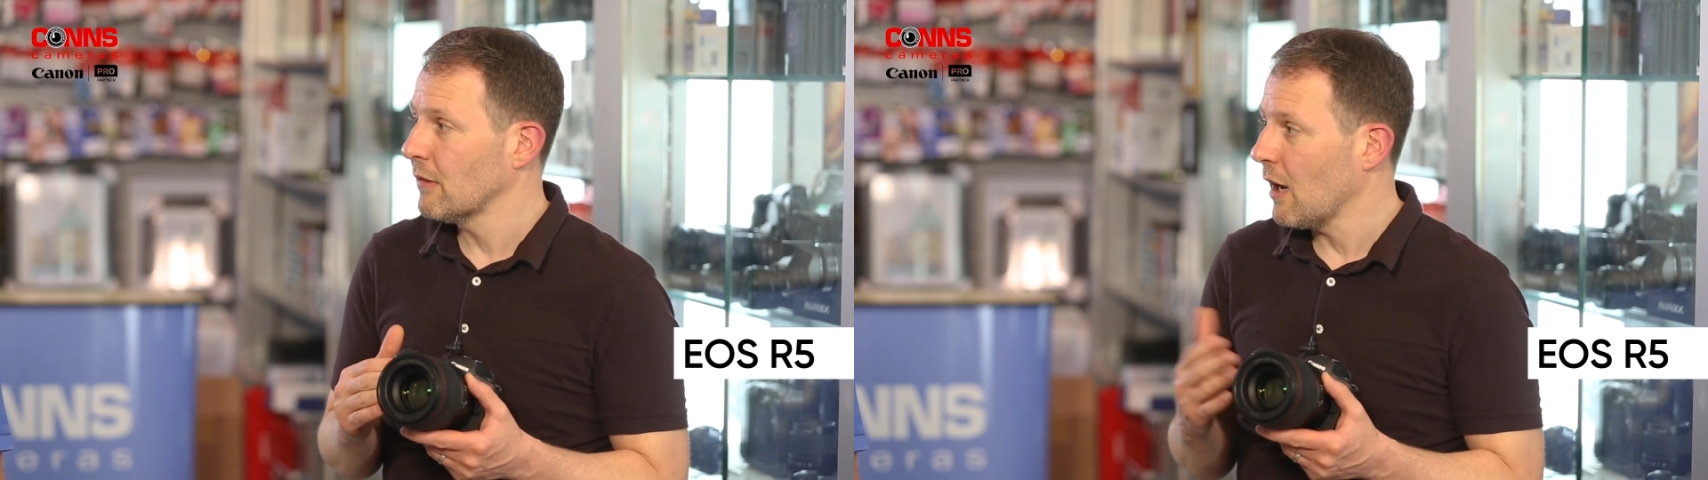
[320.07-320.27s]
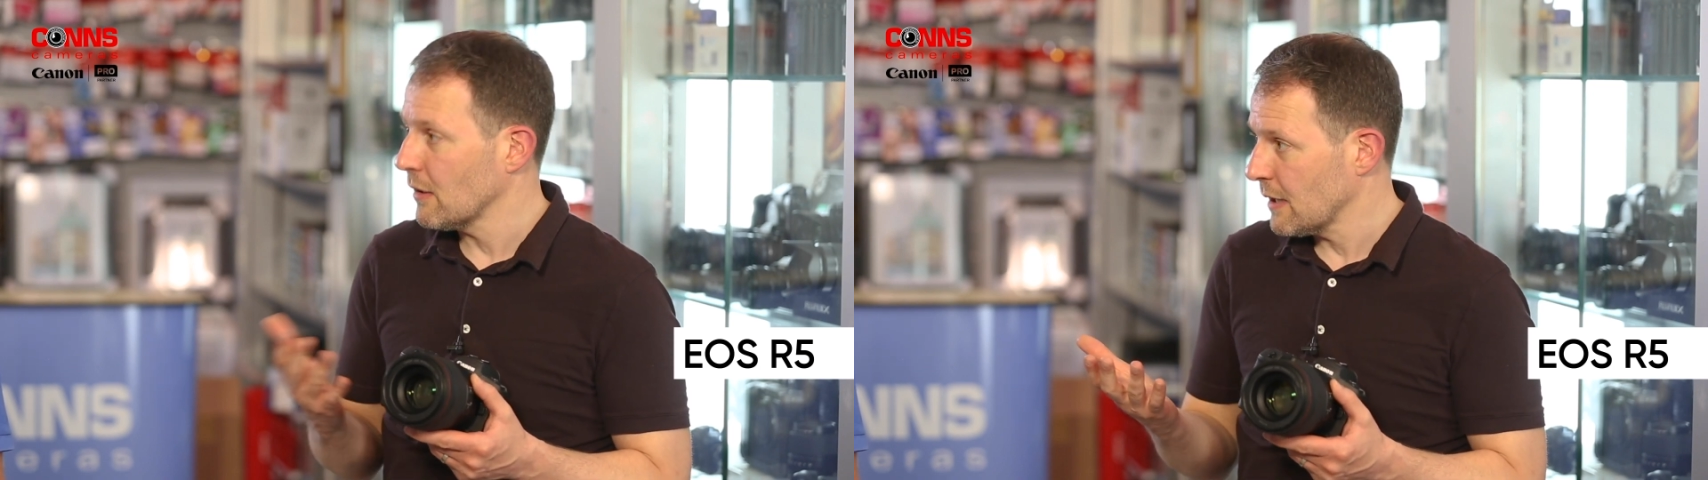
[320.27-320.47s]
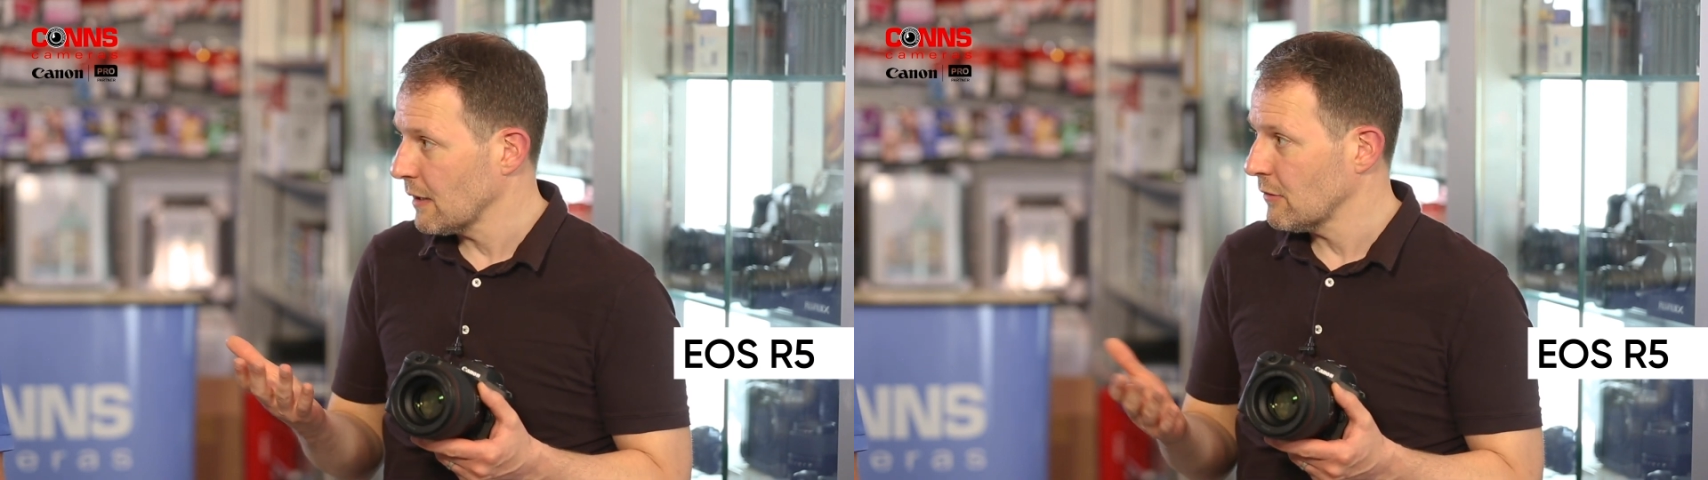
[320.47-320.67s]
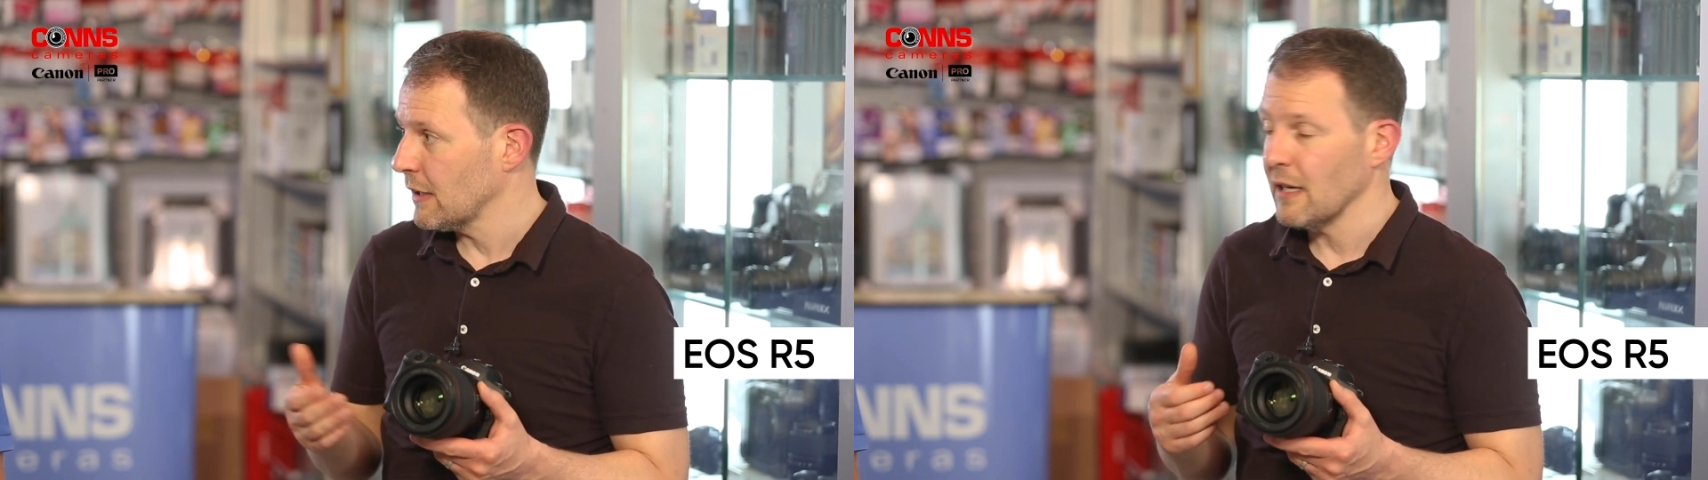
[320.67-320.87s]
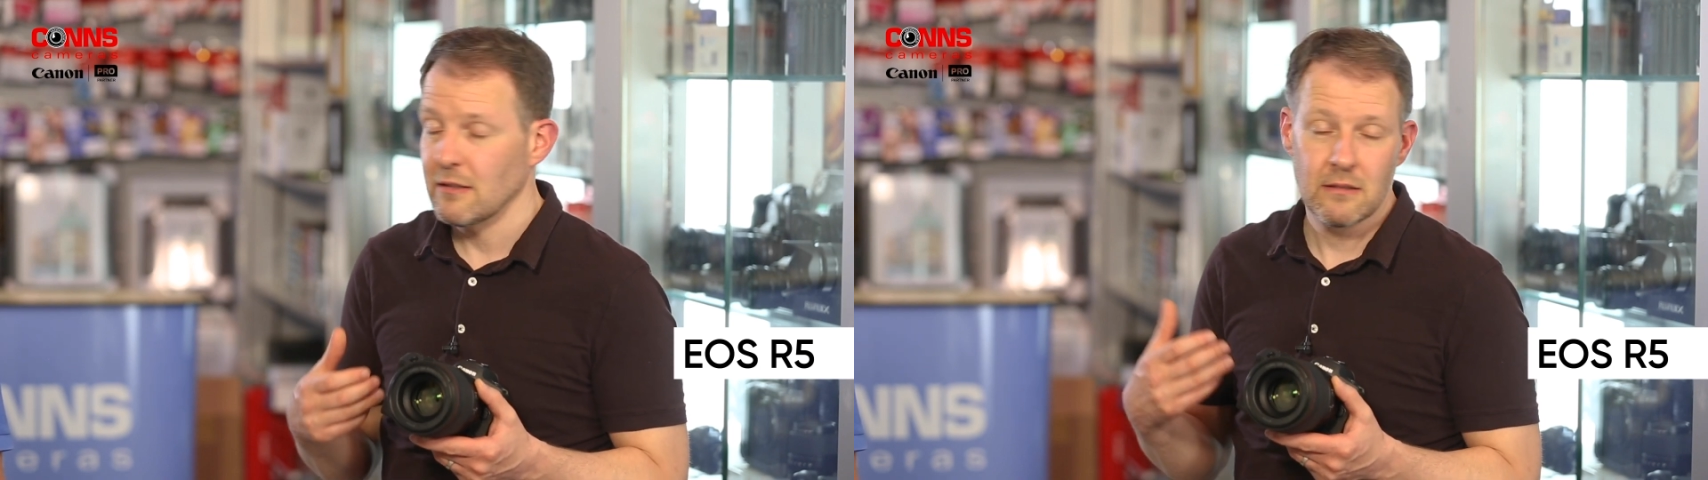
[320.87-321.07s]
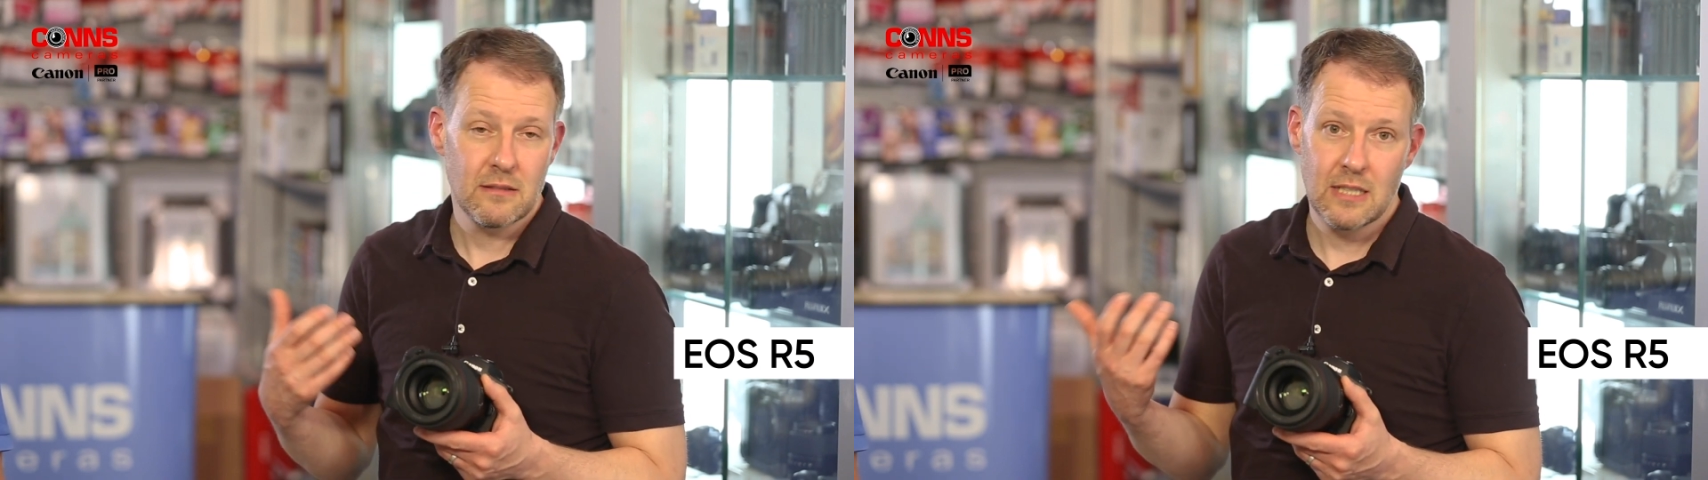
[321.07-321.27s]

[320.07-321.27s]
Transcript: content creators,